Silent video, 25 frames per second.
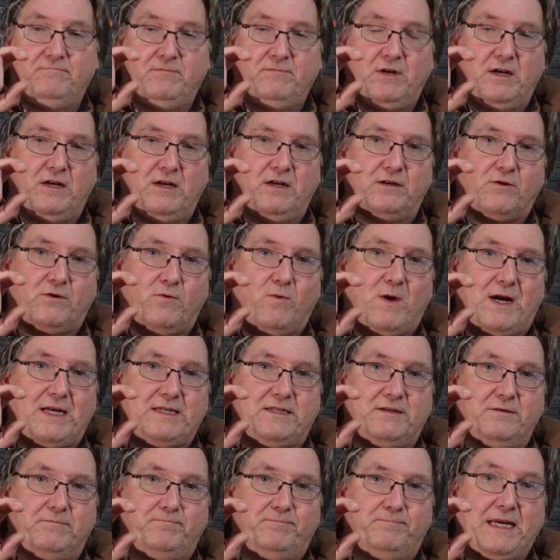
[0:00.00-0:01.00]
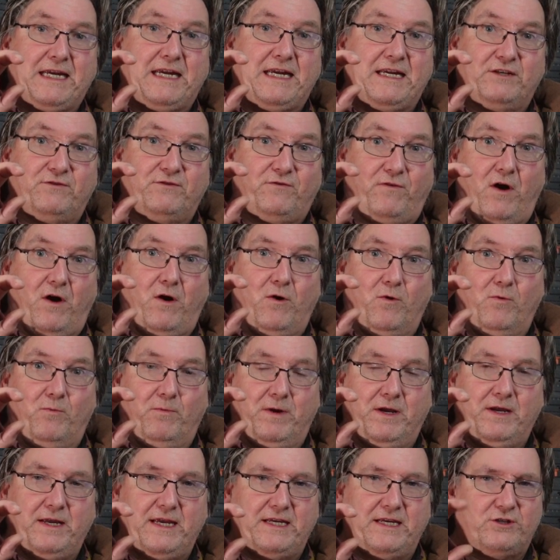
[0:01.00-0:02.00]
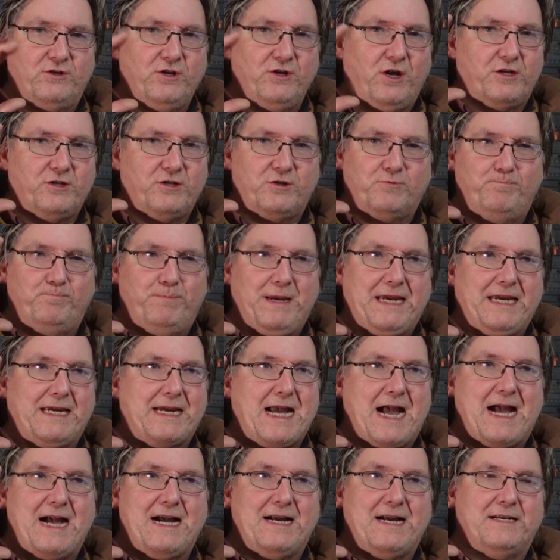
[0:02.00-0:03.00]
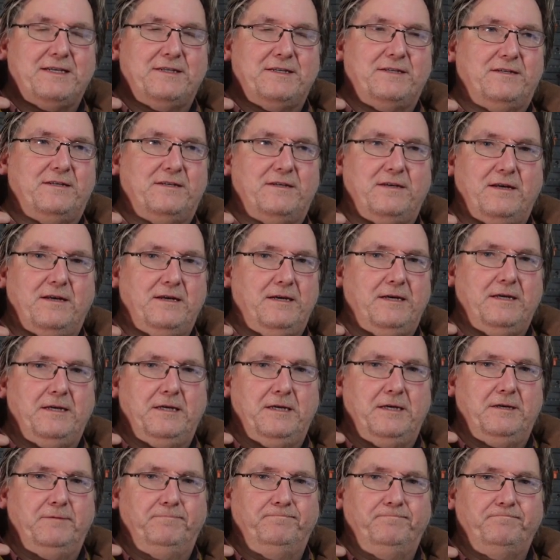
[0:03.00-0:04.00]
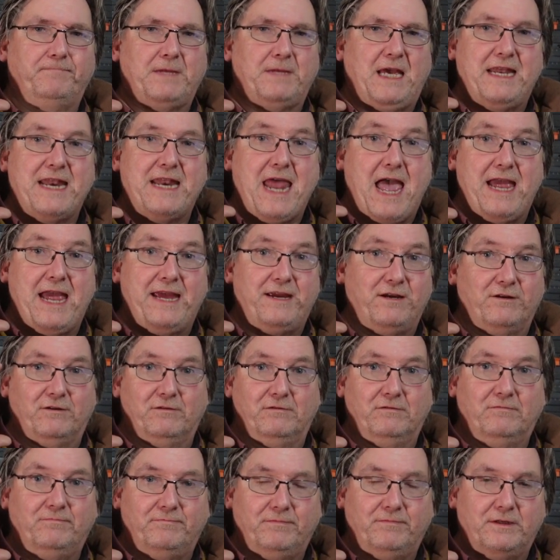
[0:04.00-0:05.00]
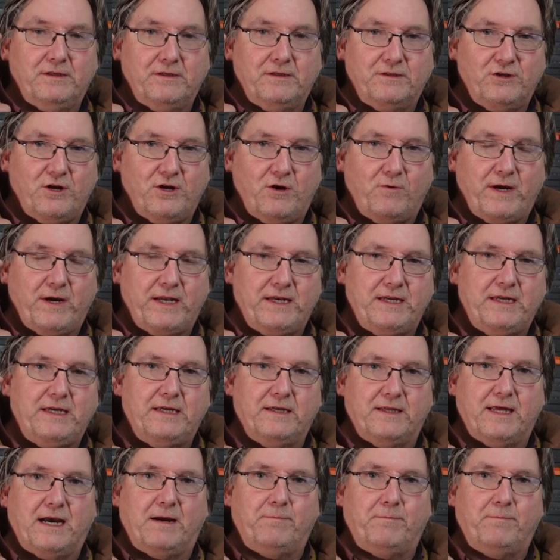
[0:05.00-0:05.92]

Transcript: quite a biggish foam. It's not as big as an ale, nowhere near